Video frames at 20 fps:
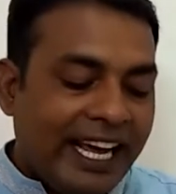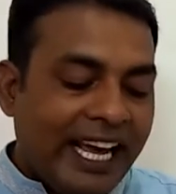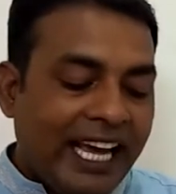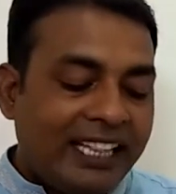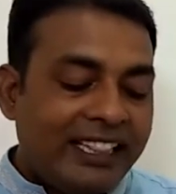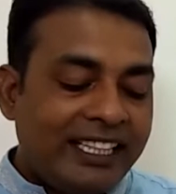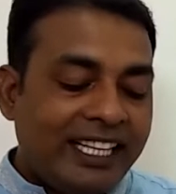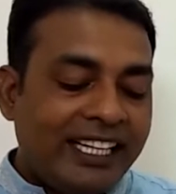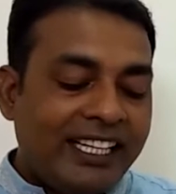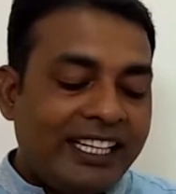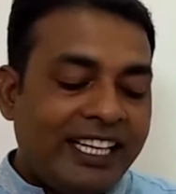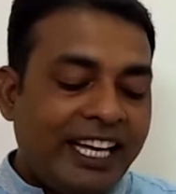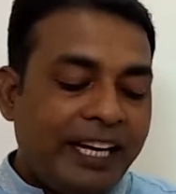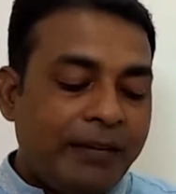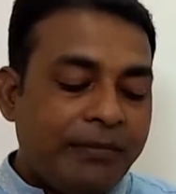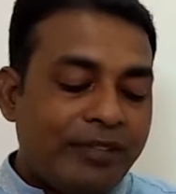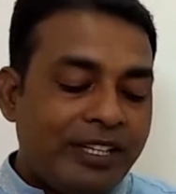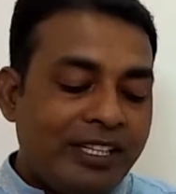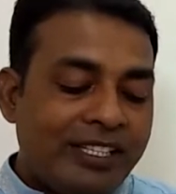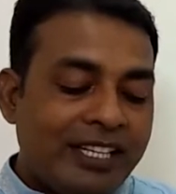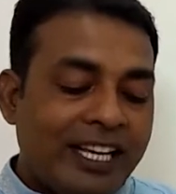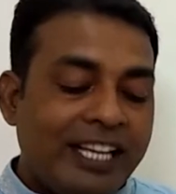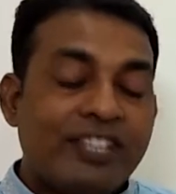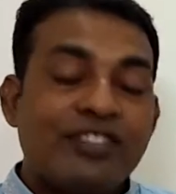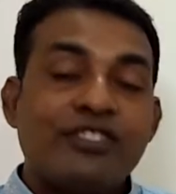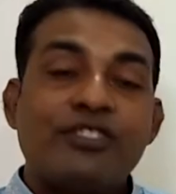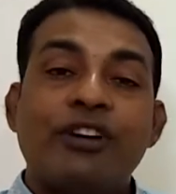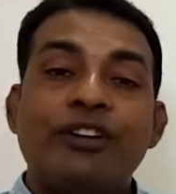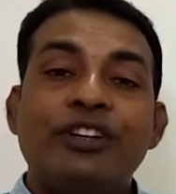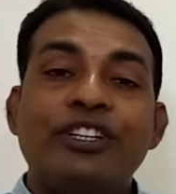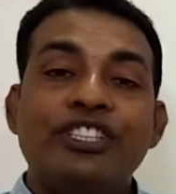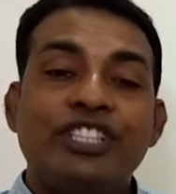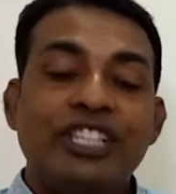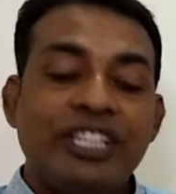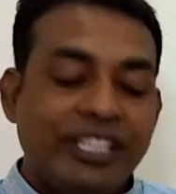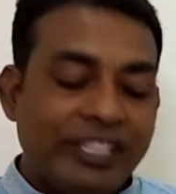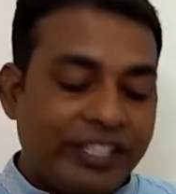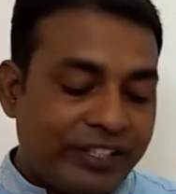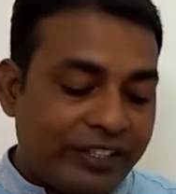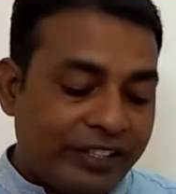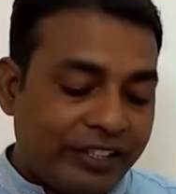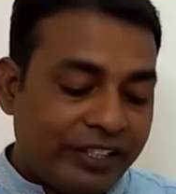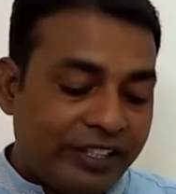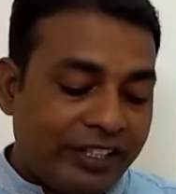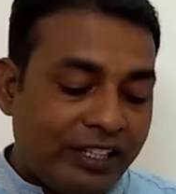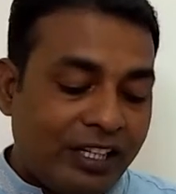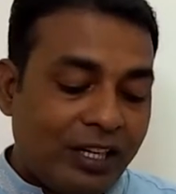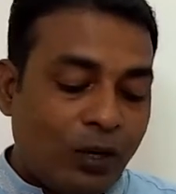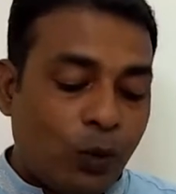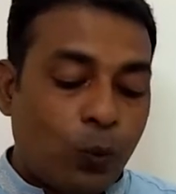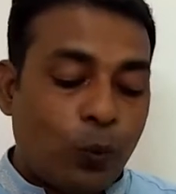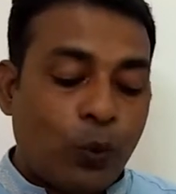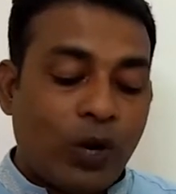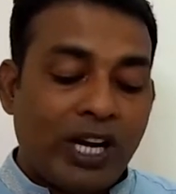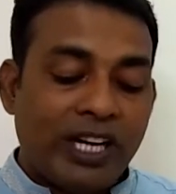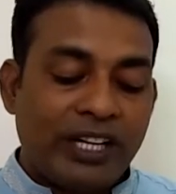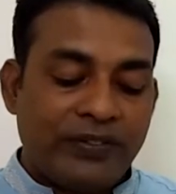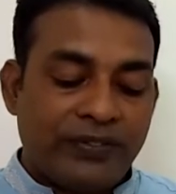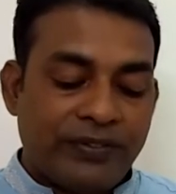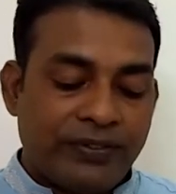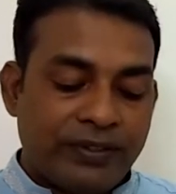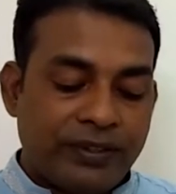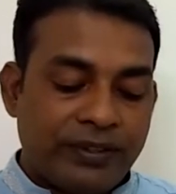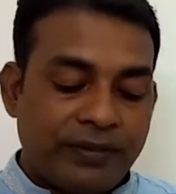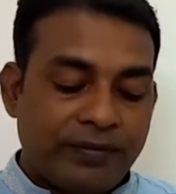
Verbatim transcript: And then came this astonishing girl wife,